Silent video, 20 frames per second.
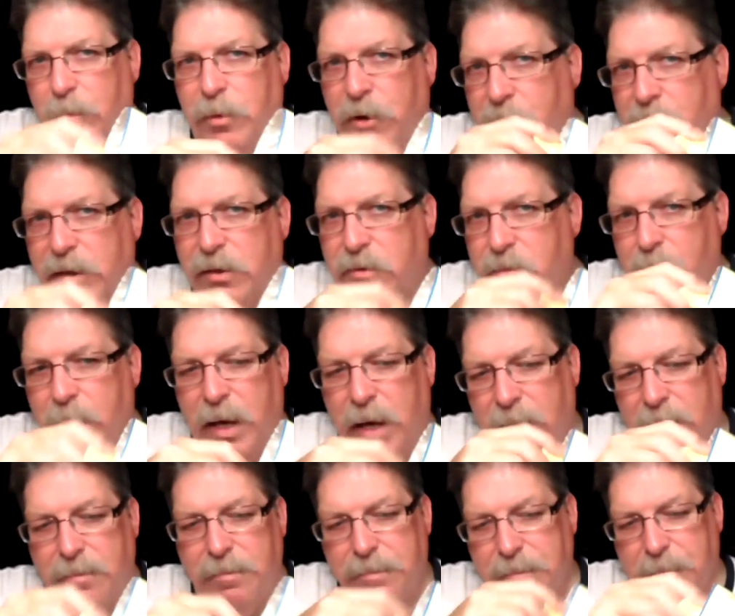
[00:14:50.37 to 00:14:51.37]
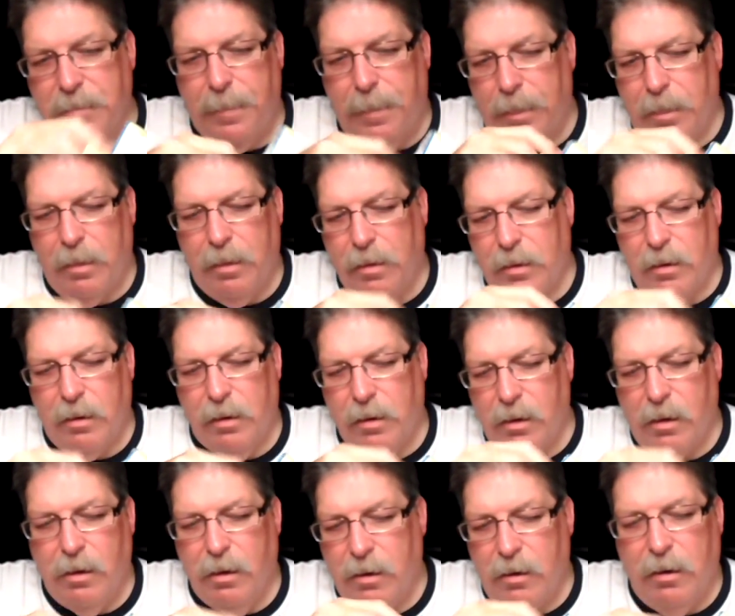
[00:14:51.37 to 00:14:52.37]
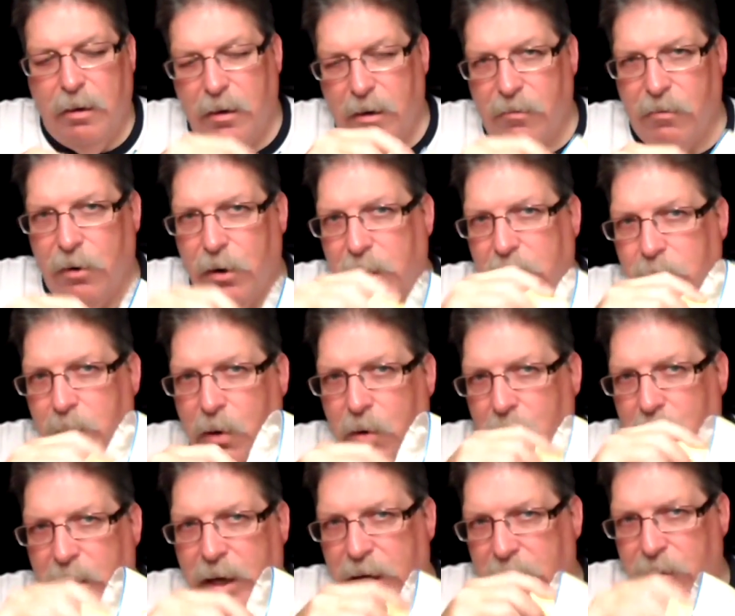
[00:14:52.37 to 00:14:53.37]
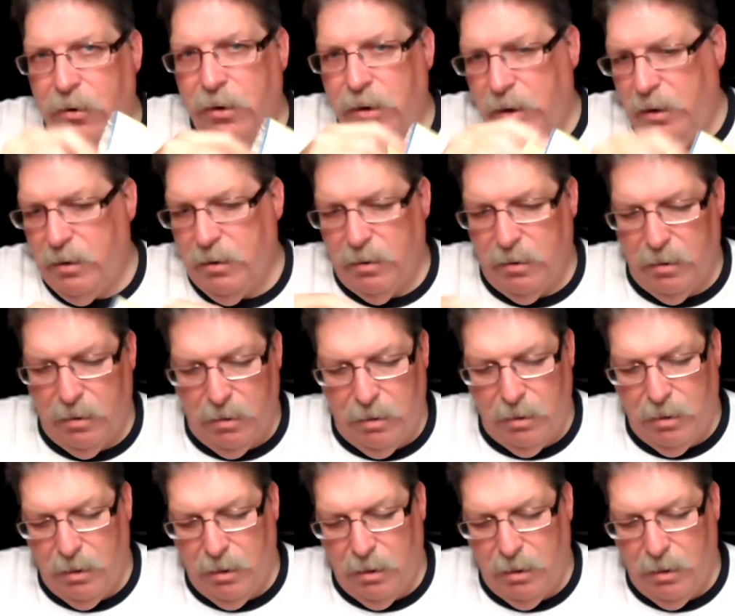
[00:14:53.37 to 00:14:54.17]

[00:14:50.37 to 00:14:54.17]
Sharp Dressed Man. I've already bowl lathered.